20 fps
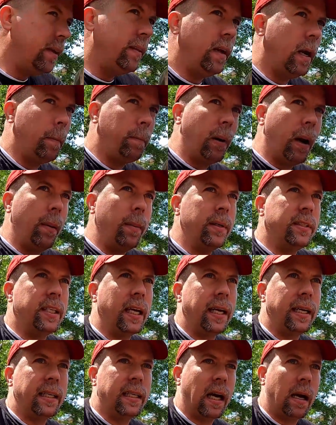then I'll probably
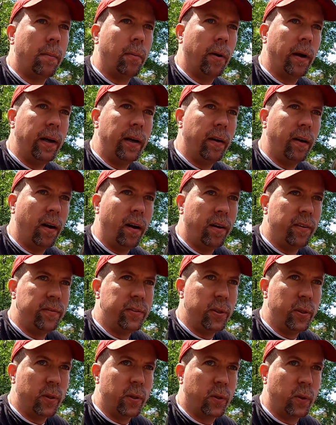take the carburetor off,
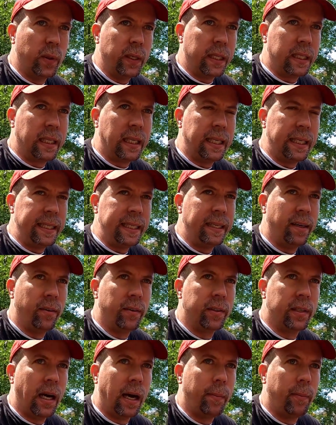do a quick clean
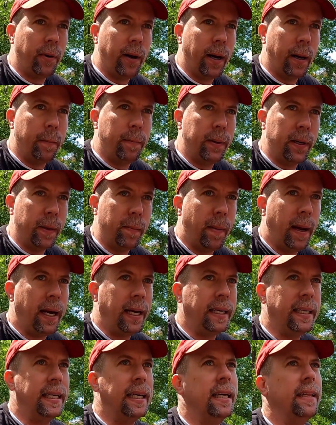on the carburetor, put it
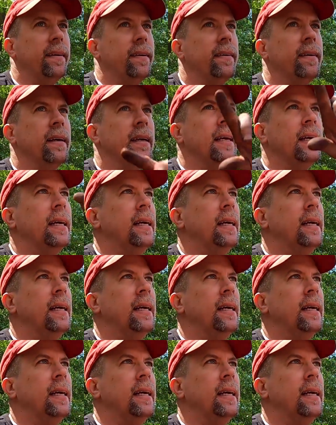back together,